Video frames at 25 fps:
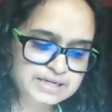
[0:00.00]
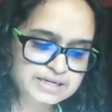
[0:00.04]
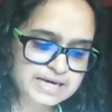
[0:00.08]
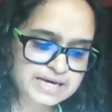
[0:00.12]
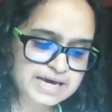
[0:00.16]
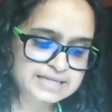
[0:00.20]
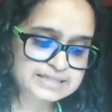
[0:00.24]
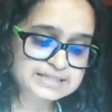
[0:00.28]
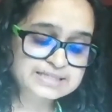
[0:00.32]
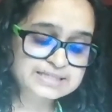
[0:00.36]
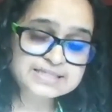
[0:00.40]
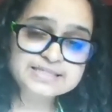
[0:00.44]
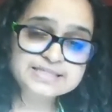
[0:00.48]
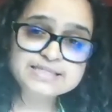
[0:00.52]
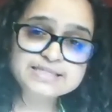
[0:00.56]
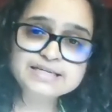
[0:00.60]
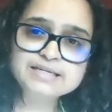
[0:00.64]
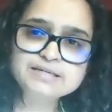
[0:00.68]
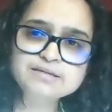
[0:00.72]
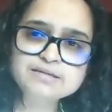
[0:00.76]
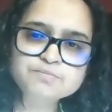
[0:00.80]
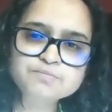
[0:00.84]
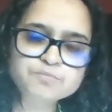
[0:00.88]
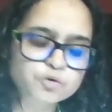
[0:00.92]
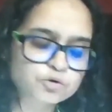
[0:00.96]
and
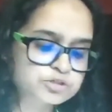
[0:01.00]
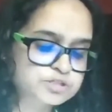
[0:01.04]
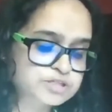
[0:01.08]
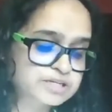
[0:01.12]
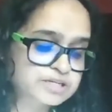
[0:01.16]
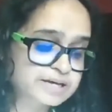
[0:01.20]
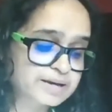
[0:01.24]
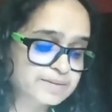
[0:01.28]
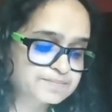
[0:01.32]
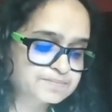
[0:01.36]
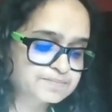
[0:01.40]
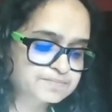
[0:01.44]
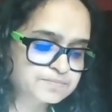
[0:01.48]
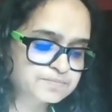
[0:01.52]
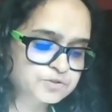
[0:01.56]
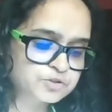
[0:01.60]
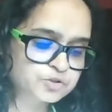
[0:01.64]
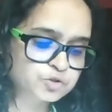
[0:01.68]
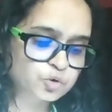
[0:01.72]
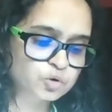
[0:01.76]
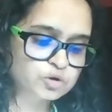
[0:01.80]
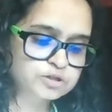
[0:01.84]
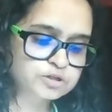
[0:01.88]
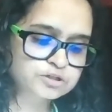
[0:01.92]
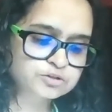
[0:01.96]
seen most of them
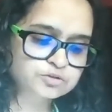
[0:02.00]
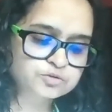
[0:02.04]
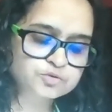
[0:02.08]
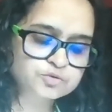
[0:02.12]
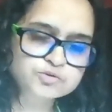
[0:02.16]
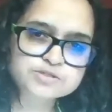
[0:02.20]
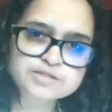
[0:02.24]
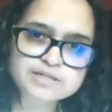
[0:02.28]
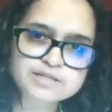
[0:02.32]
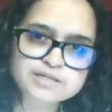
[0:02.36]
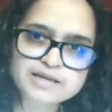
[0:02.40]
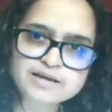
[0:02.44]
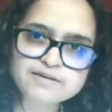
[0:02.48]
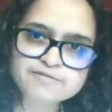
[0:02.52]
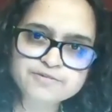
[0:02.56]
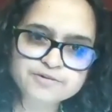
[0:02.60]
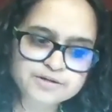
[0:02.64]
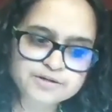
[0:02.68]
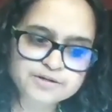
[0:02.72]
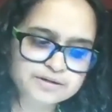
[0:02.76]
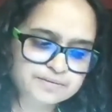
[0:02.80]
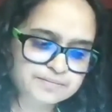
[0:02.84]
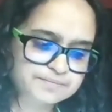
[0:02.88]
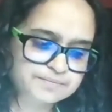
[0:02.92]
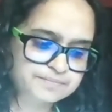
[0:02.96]
sold into
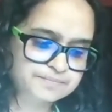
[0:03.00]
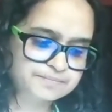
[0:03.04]
slavery.